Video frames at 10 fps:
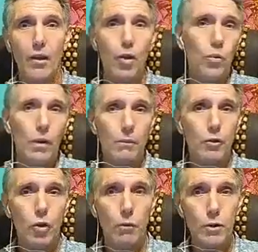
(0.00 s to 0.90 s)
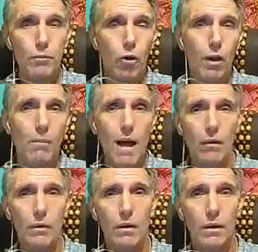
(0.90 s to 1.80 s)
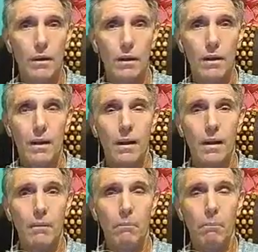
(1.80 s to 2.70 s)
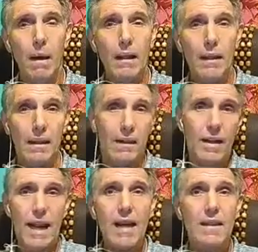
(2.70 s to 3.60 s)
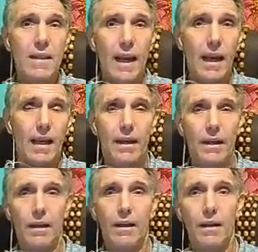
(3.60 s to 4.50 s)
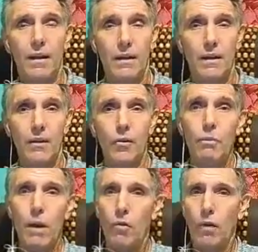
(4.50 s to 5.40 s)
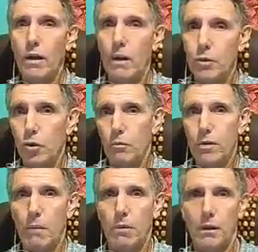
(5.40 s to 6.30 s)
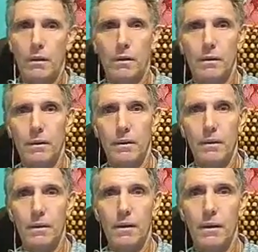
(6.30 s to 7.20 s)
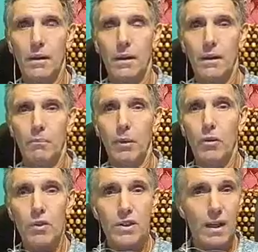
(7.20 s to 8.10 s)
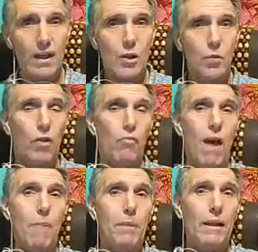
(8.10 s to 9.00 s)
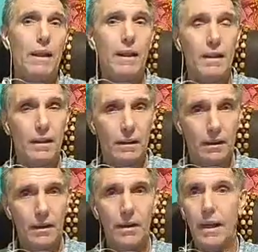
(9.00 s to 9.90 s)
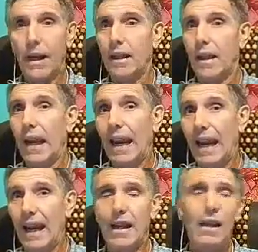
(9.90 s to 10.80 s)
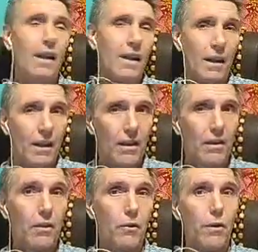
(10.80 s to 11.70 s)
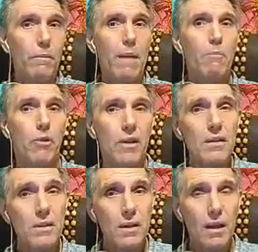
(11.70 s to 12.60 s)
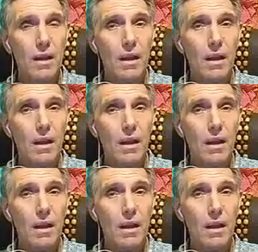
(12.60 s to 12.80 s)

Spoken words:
and you will absorb small amount. But the next day, you may already absorb double, because cells will rapidly kick in the remembrance